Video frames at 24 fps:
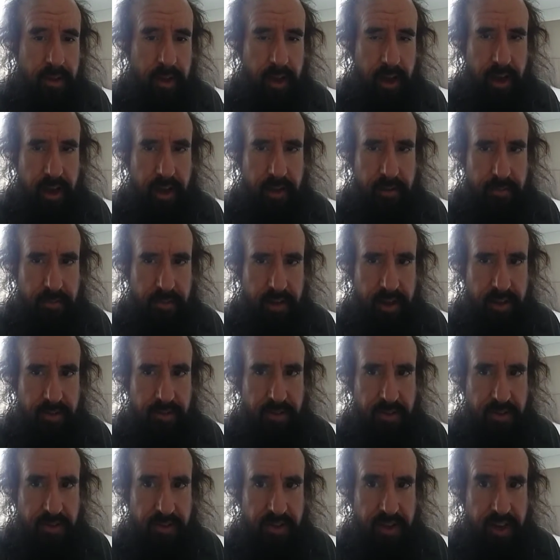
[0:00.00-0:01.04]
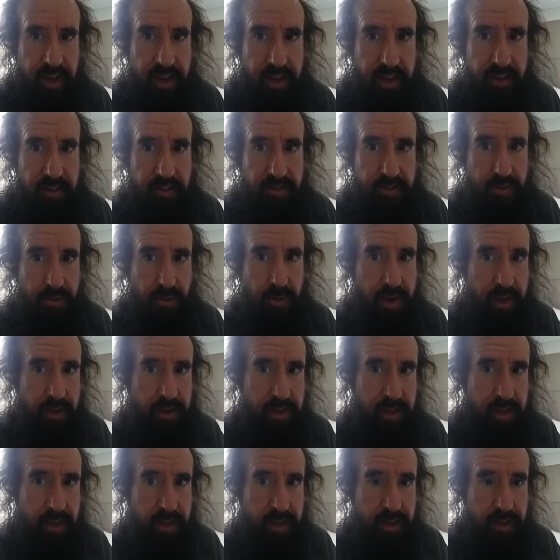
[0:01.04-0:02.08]
God gives us the ideas
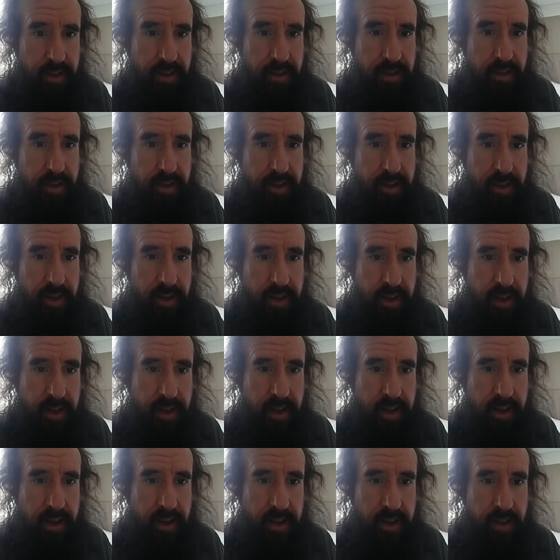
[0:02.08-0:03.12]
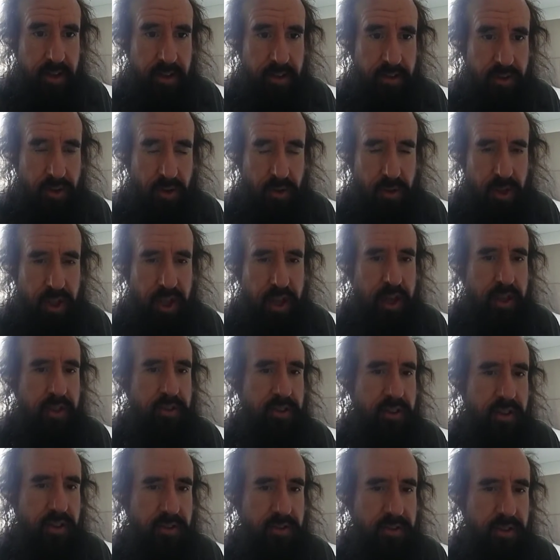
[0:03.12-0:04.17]
directly? So Locke
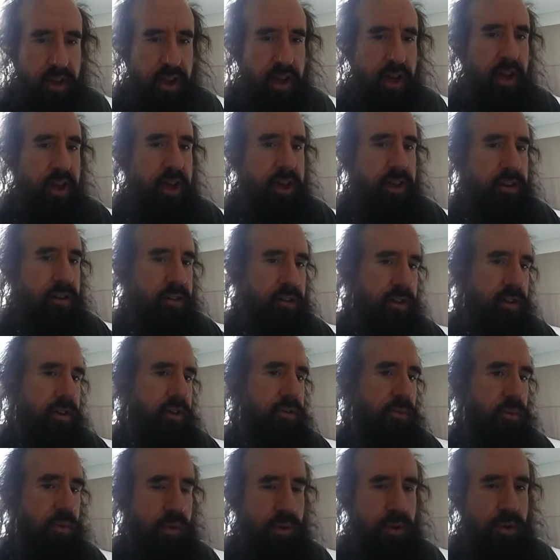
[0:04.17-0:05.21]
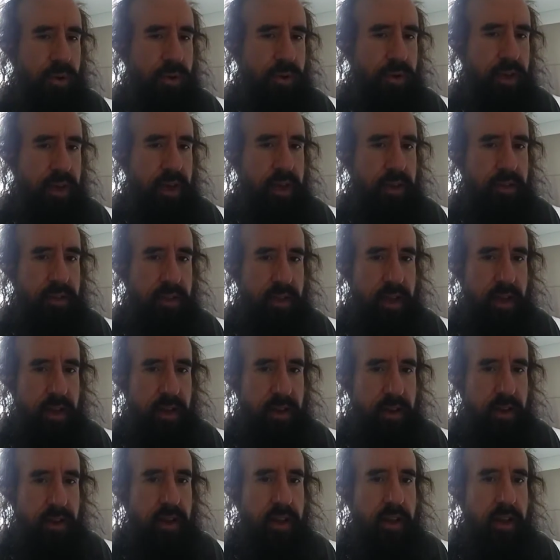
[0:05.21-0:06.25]
says a God created the world, and
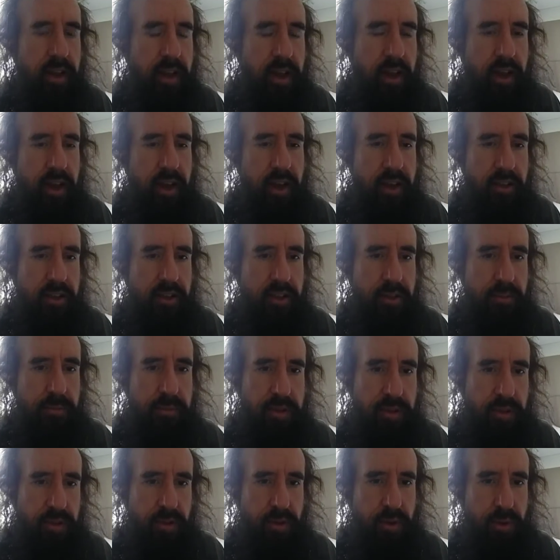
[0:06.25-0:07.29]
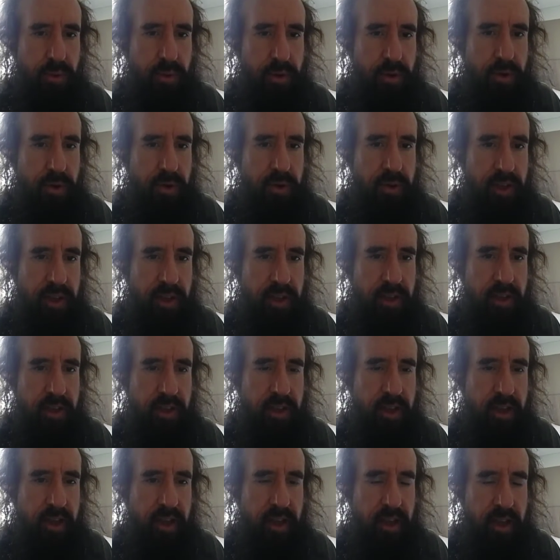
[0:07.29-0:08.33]
then the material world
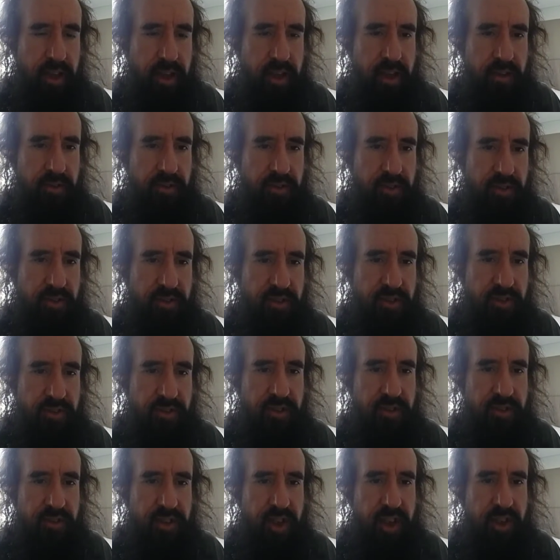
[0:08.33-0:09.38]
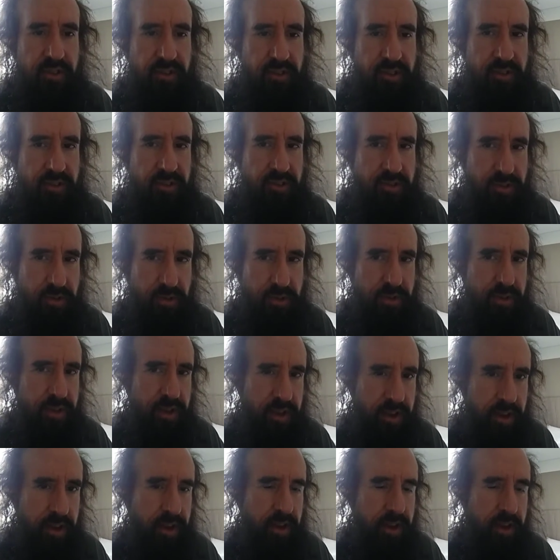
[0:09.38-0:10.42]
gives us these sensations through
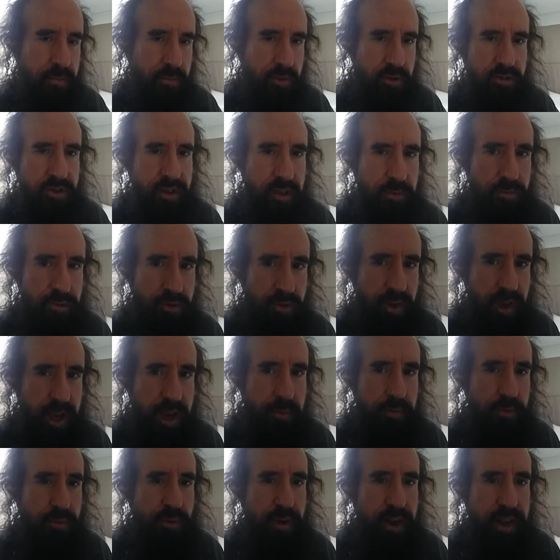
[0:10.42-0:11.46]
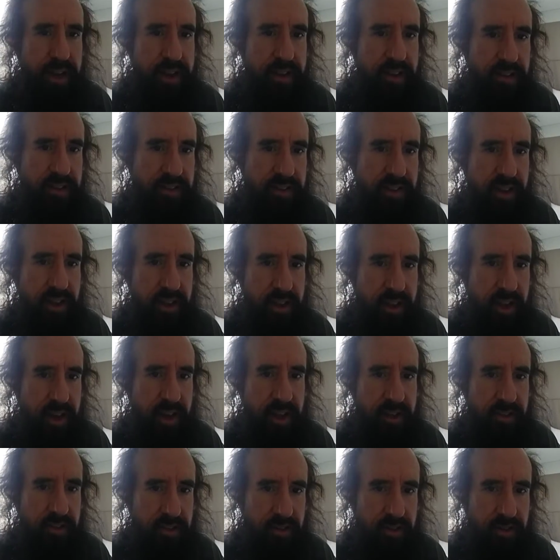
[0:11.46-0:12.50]
the perceptual apparatus that
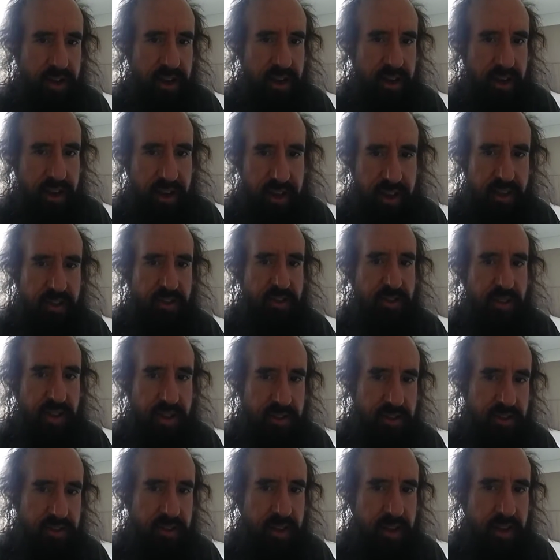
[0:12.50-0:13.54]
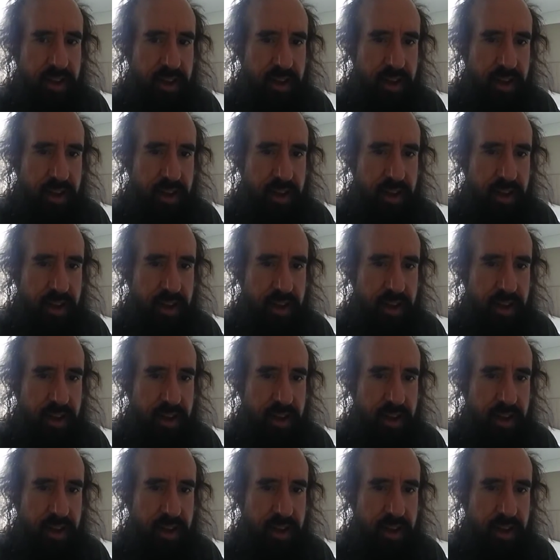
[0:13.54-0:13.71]
God's created in each of us.